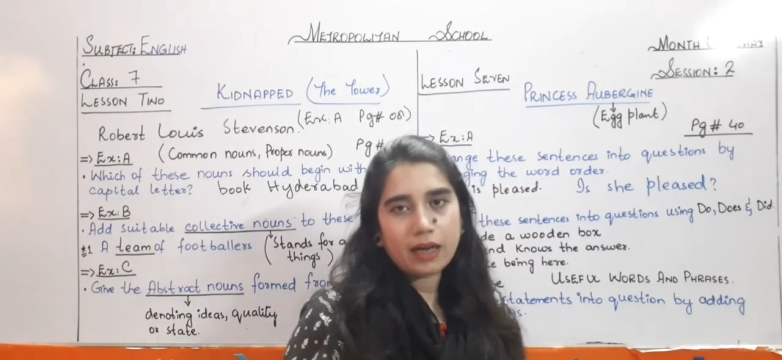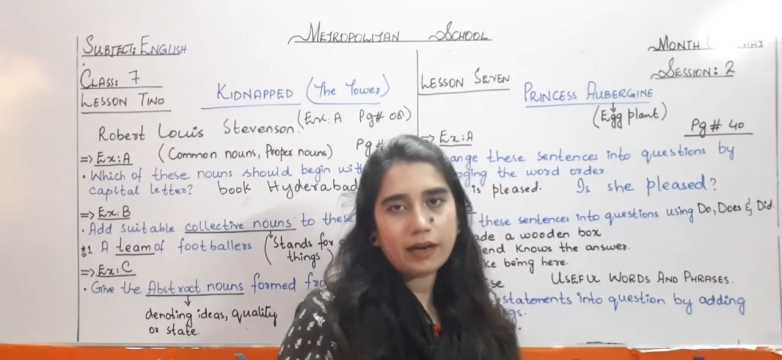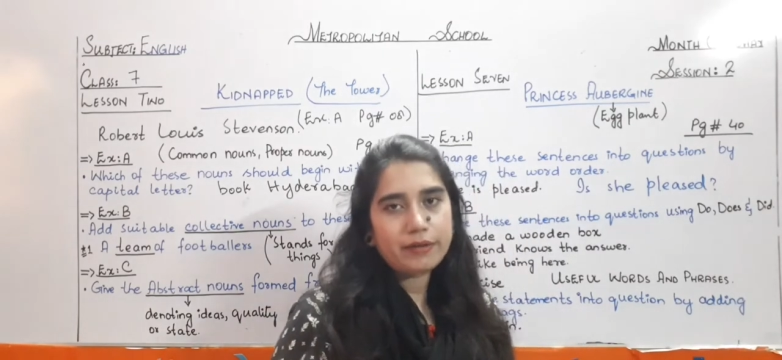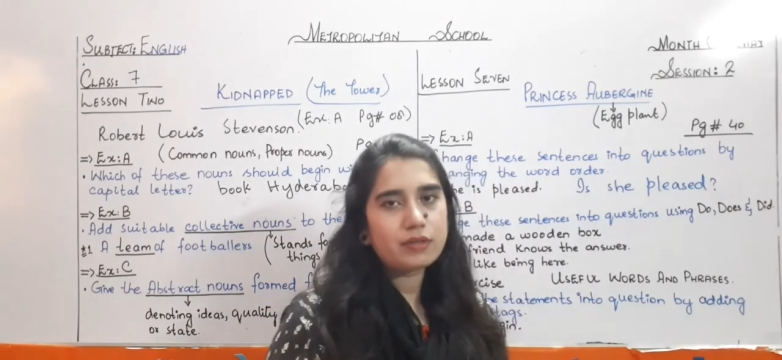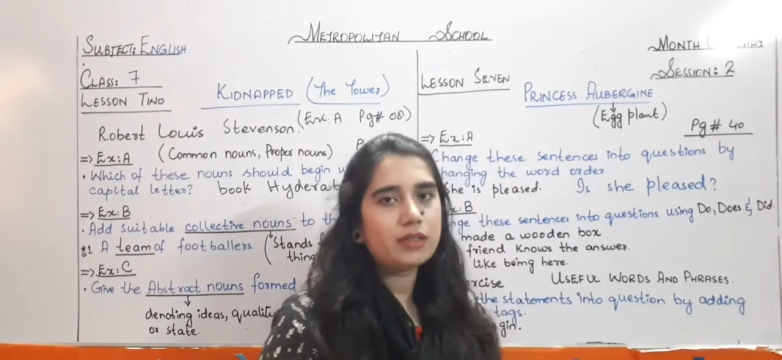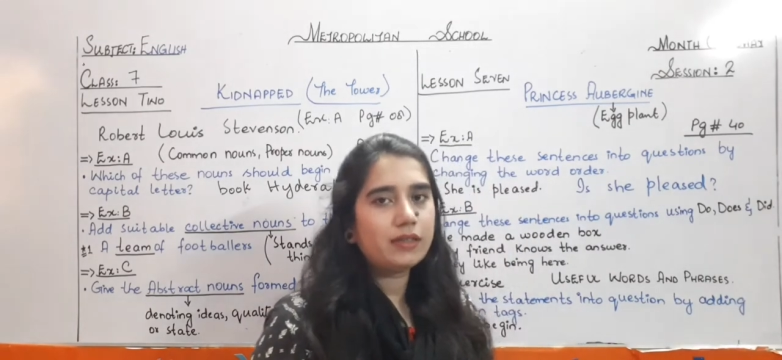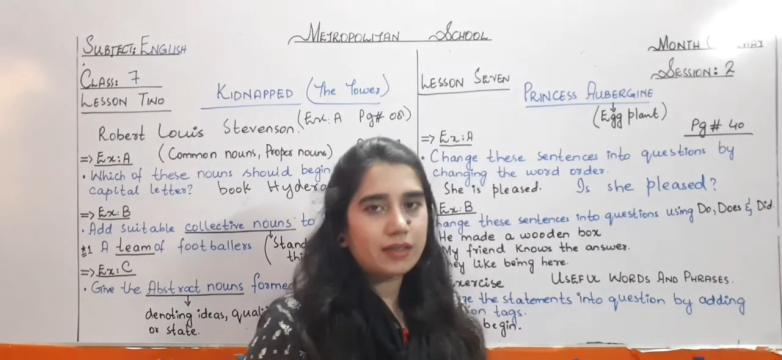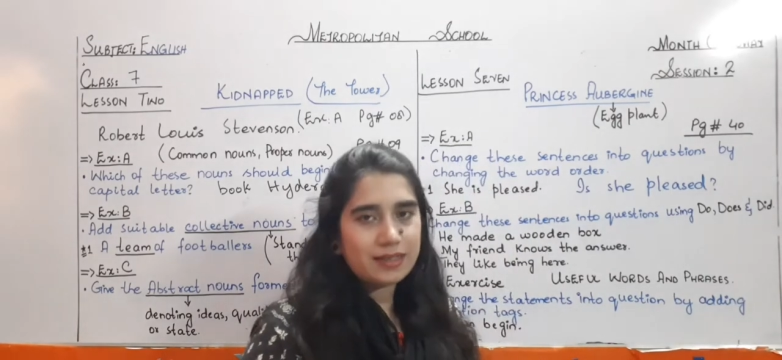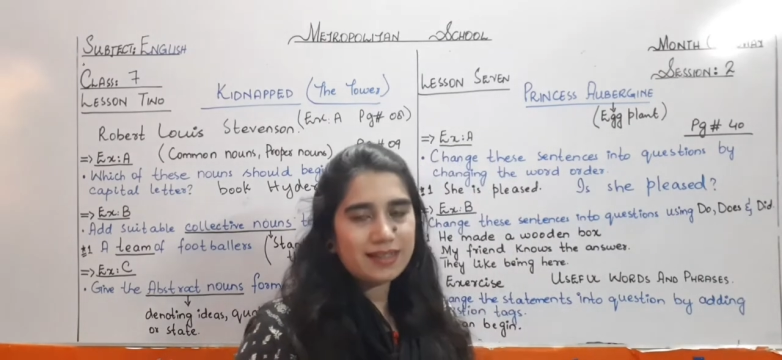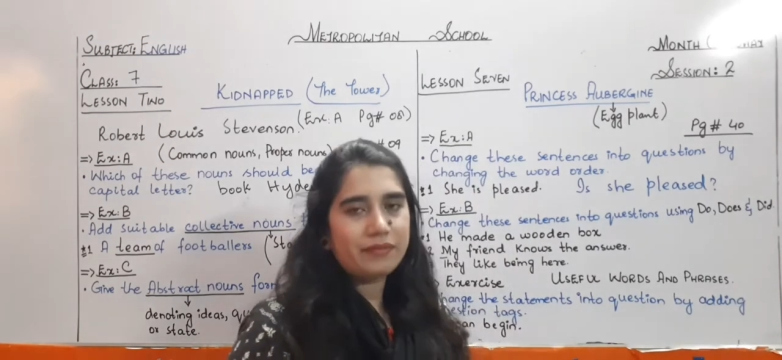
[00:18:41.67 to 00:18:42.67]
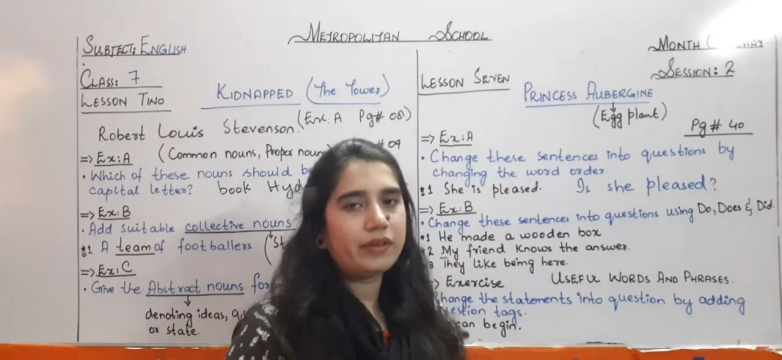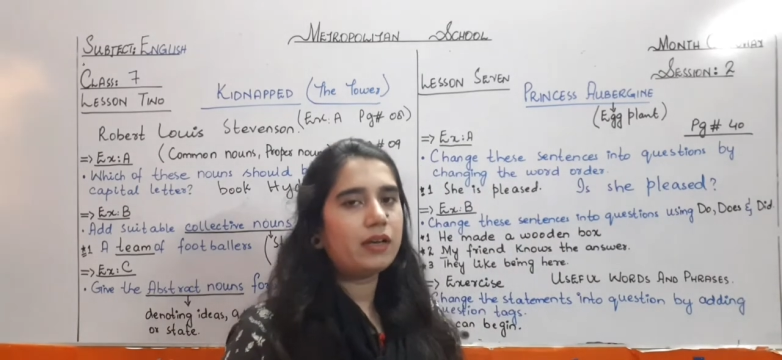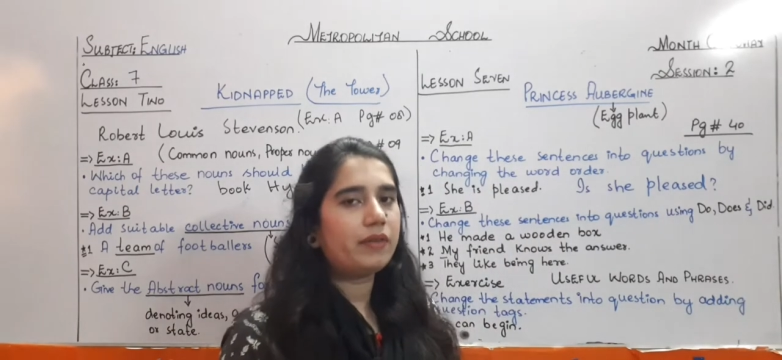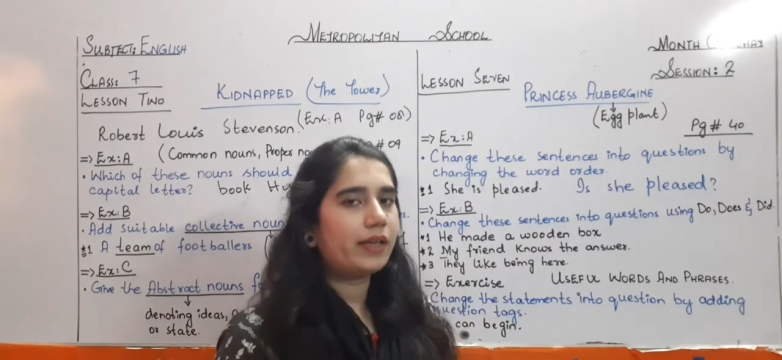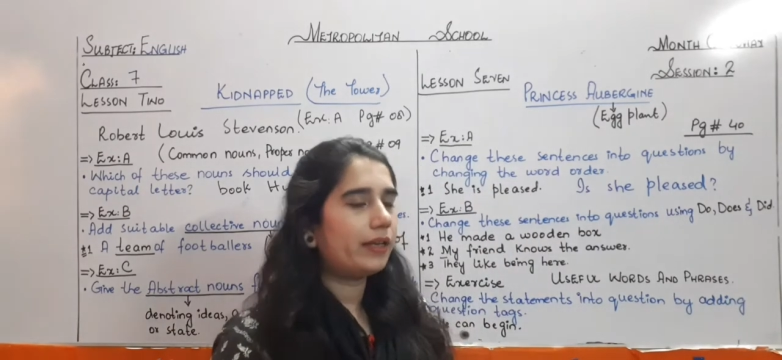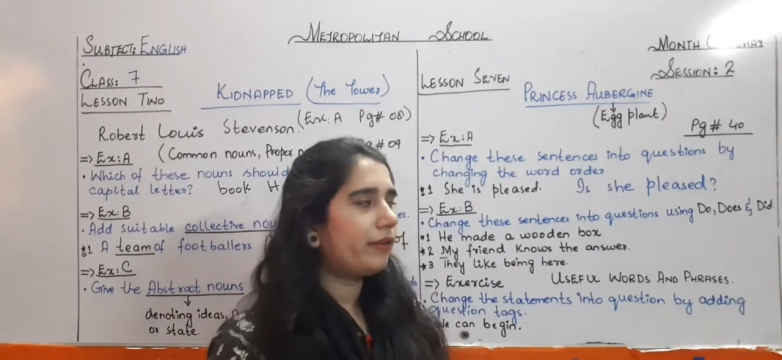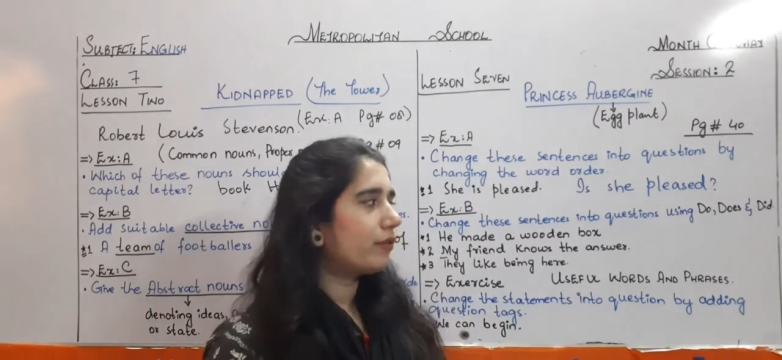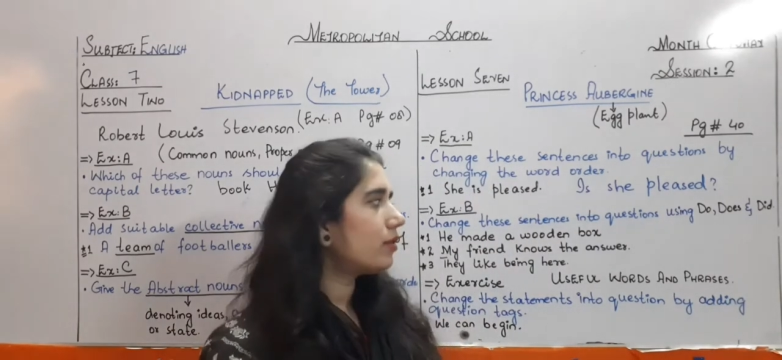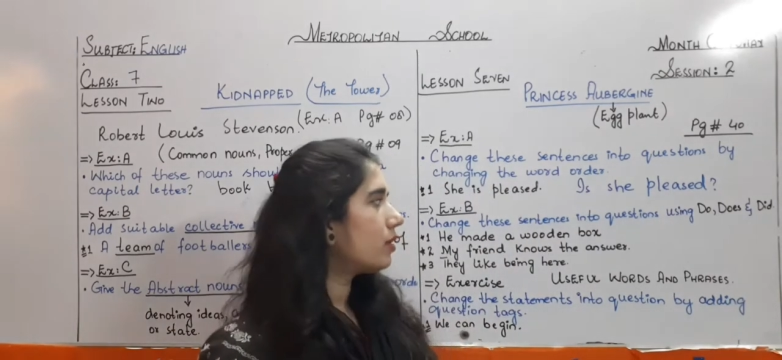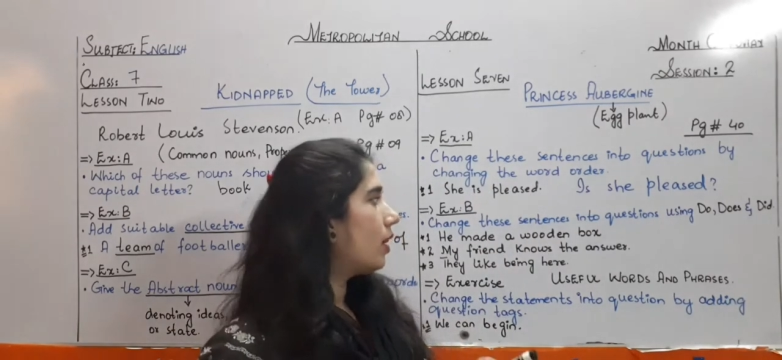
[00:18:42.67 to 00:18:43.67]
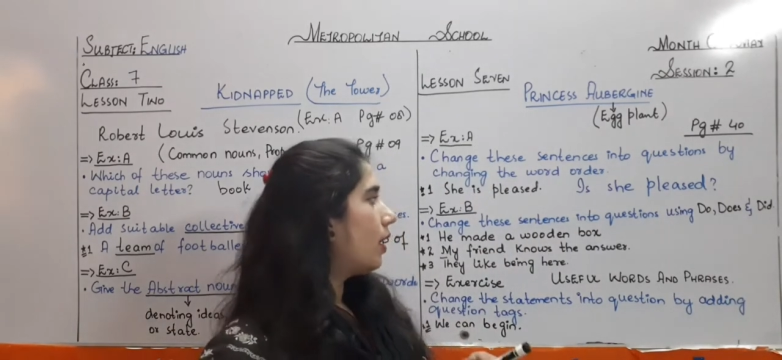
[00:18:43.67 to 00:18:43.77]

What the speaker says: are using does and where we can use